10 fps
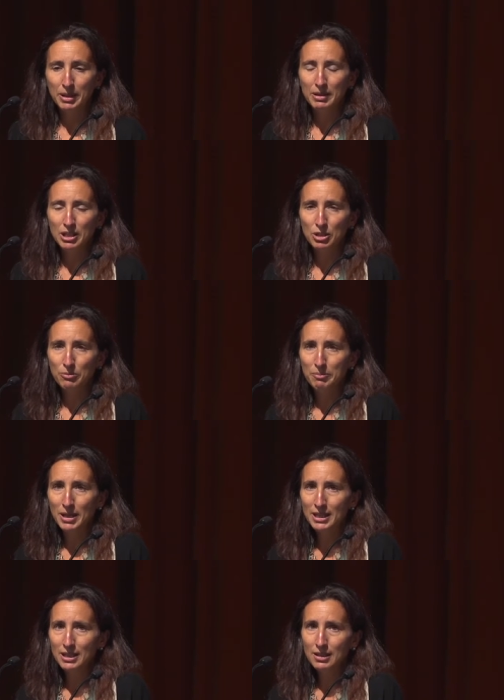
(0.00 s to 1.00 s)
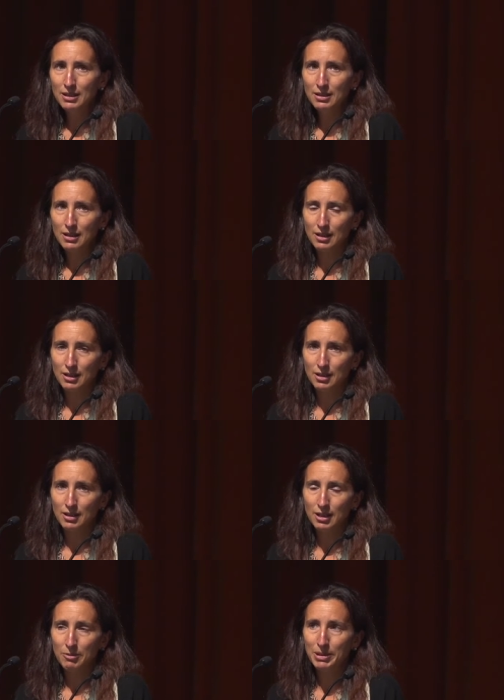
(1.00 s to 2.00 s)
Many
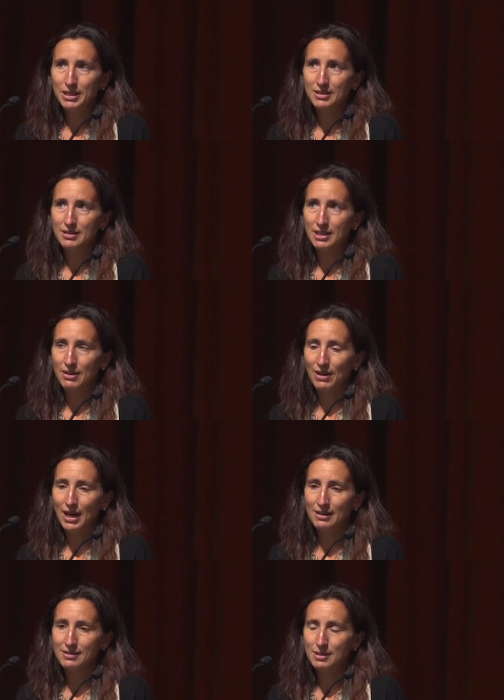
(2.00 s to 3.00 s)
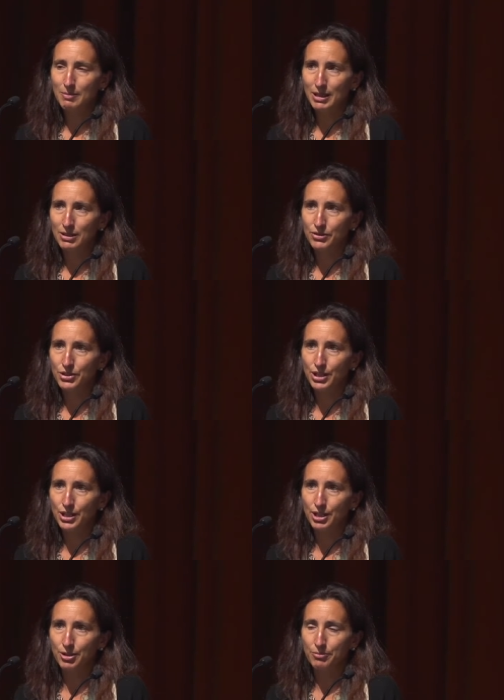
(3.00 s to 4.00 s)
places have asked about,
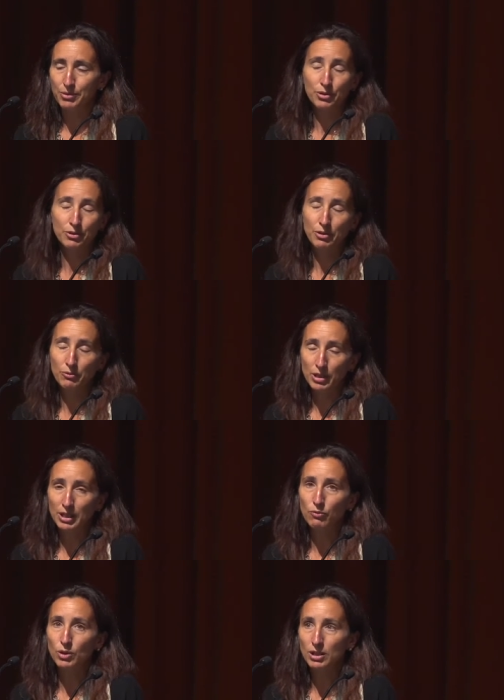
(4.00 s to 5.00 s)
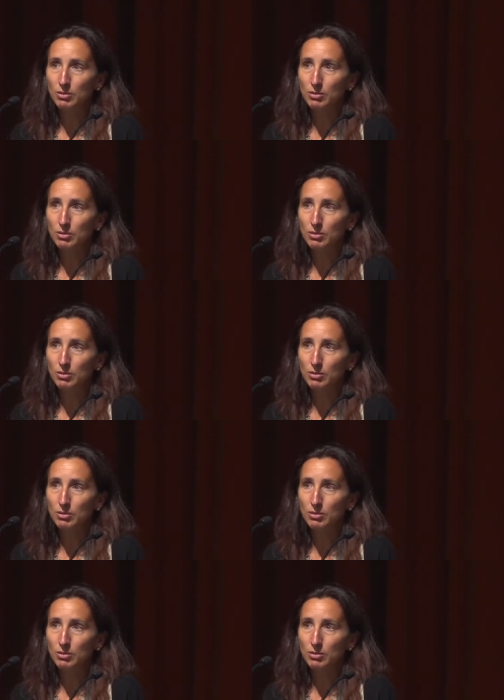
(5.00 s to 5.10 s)
or kind of one of the